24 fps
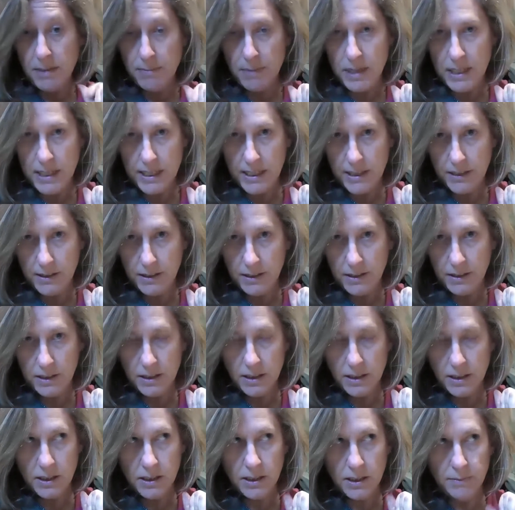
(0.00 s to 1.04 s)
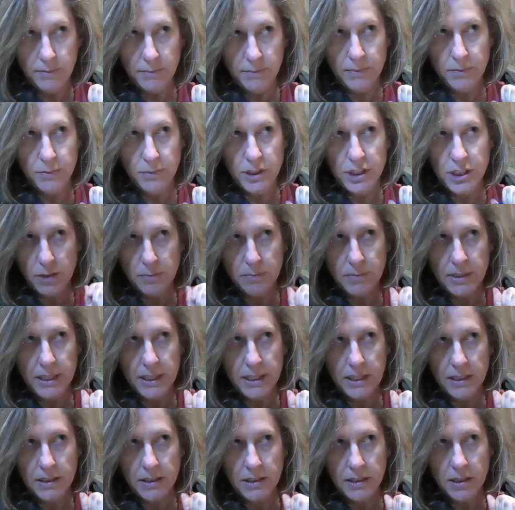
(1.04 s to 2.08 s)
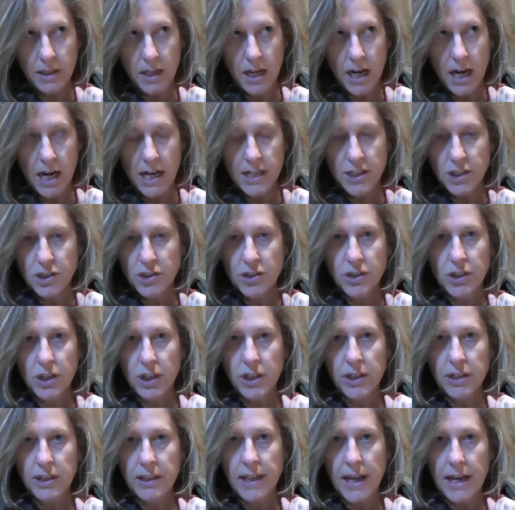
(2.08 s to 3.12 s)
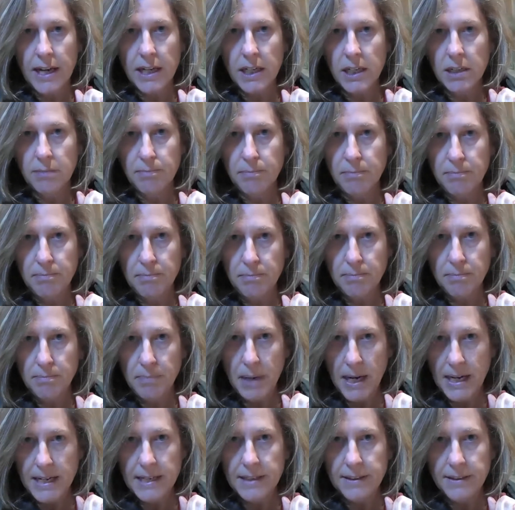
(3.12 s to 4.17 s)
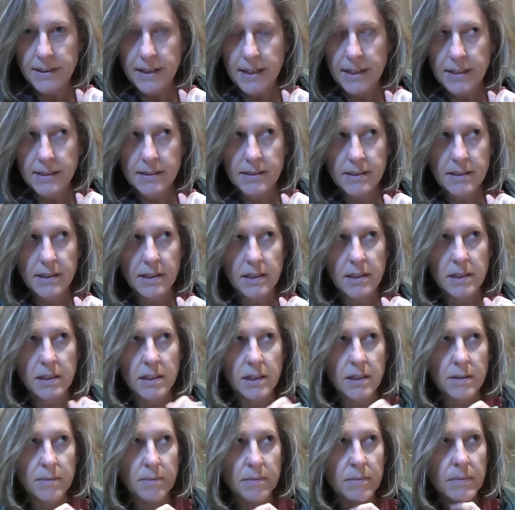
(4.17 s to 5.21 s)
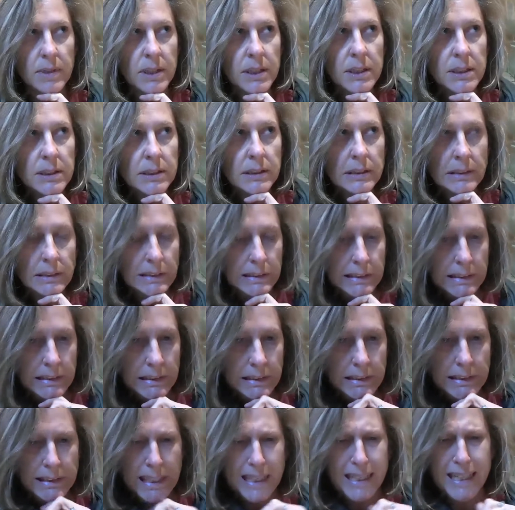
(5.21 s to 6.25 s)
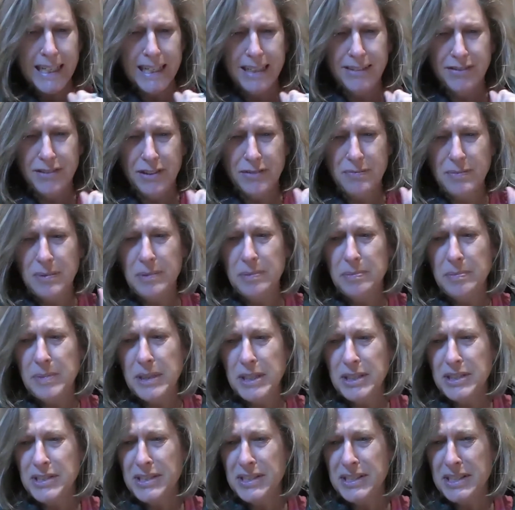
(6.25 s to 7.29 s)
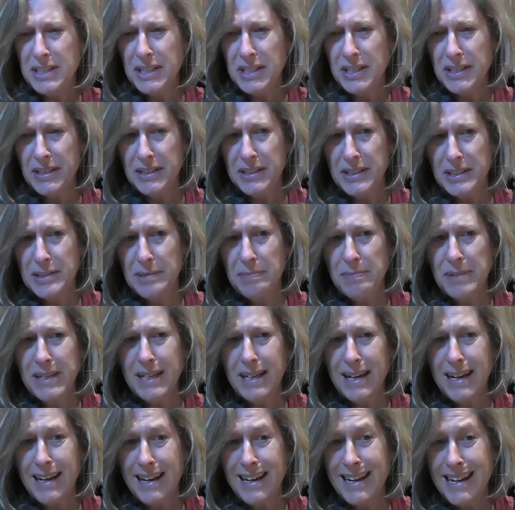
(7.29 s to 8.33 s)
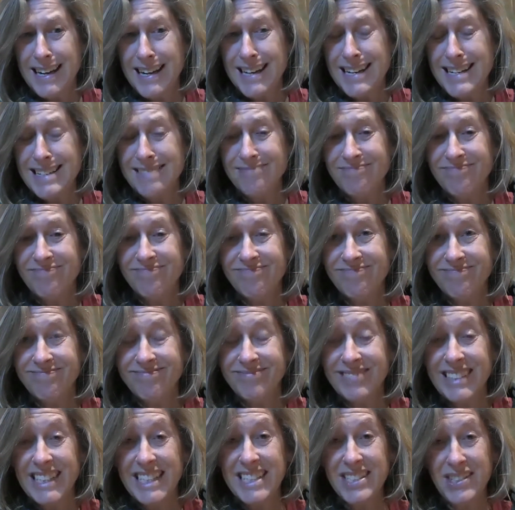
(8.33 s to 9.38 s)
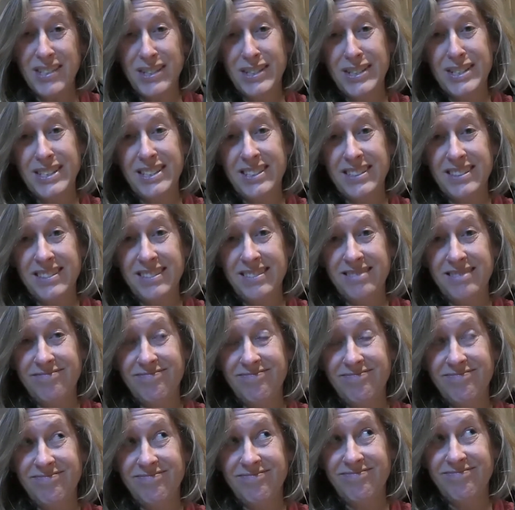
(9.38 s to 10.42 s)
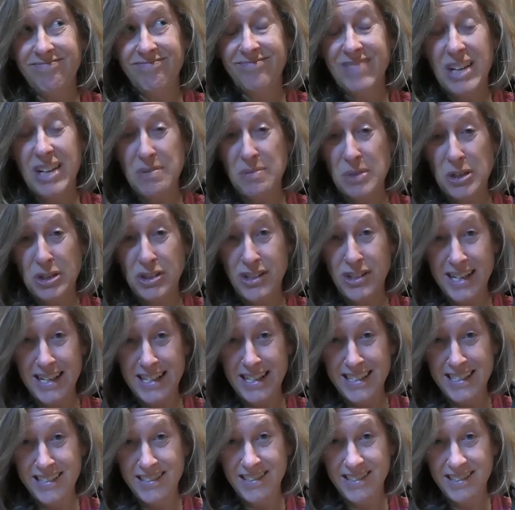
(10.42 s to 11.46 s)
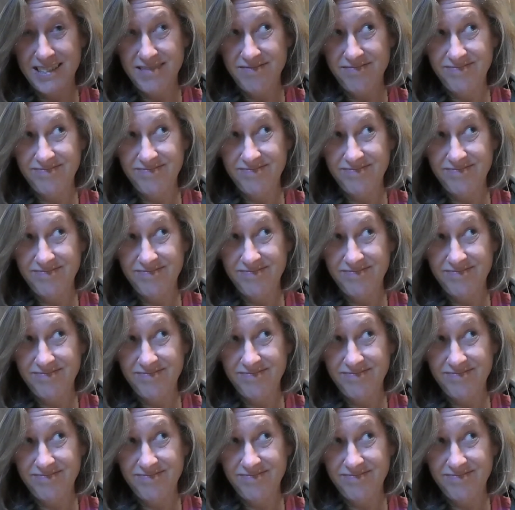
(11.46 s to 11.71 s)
money, but I just started like buying things. Kind of am embarrassed to tell you this, but I leased a Mercedes.